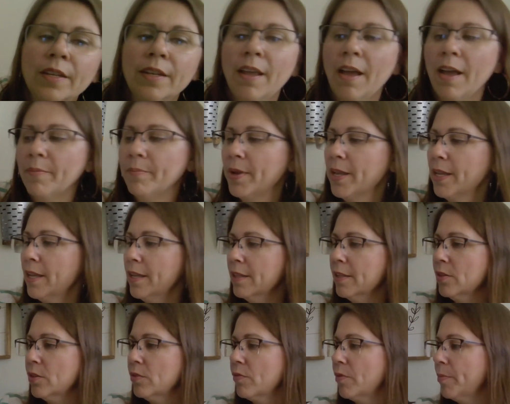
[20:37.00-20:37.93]
Now I'm making
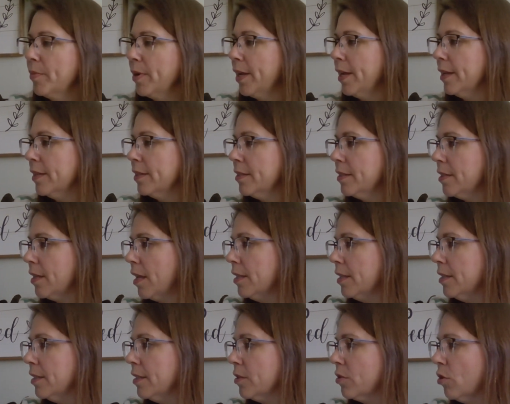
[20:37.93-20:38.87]
this for my
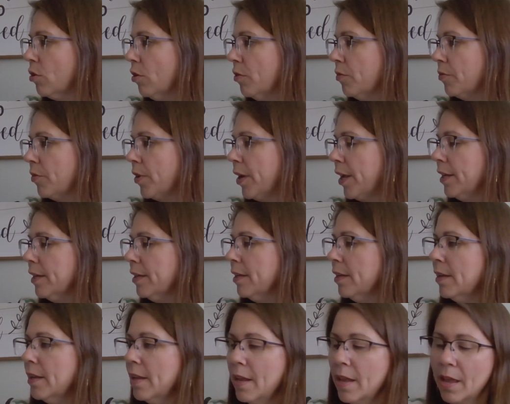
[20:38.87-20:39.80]
son's girlfriend,
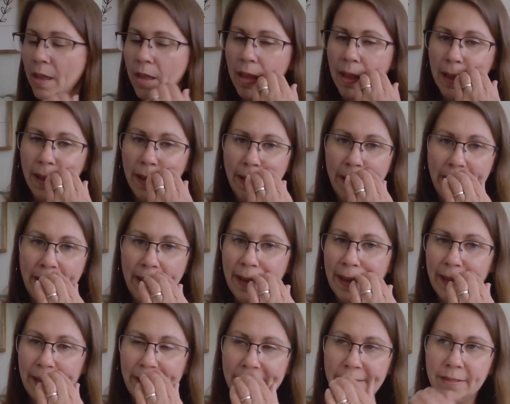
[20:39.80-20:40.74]

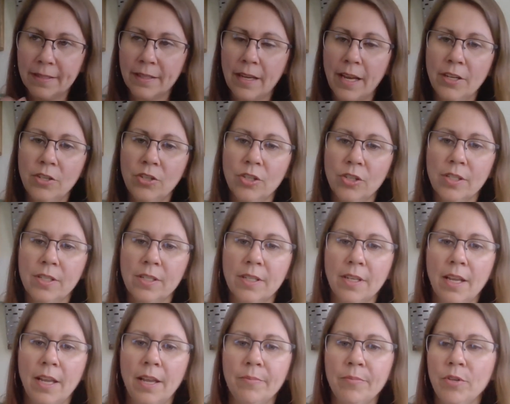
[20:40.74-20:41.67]
and I
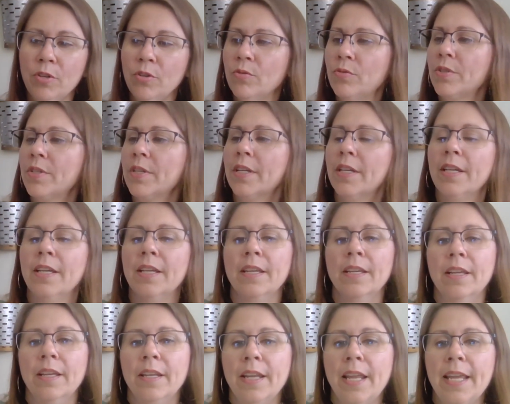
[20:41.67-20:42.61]
just am
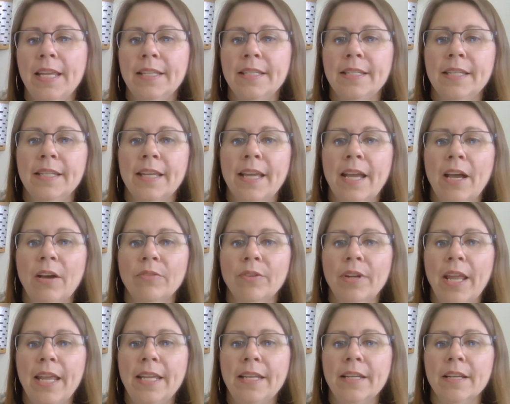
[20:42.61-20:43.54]
using an 18
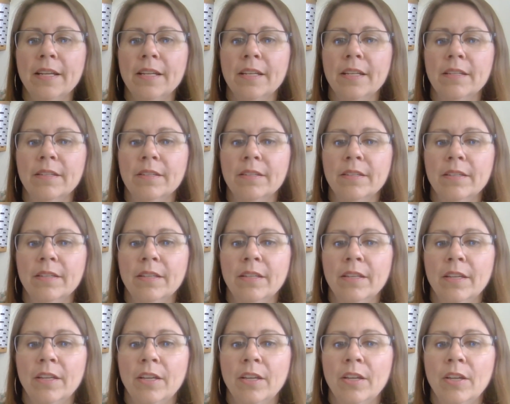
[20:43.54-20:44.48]
count Aida
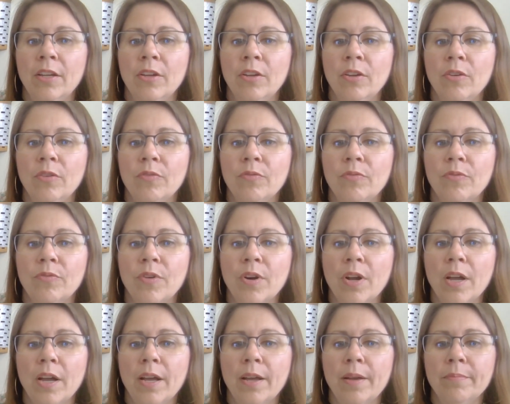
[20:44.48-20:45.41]

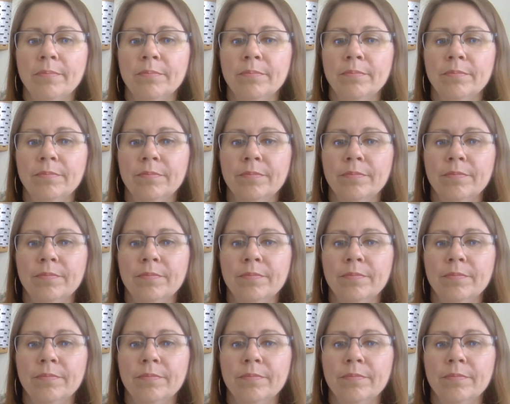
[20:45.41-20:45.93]
from,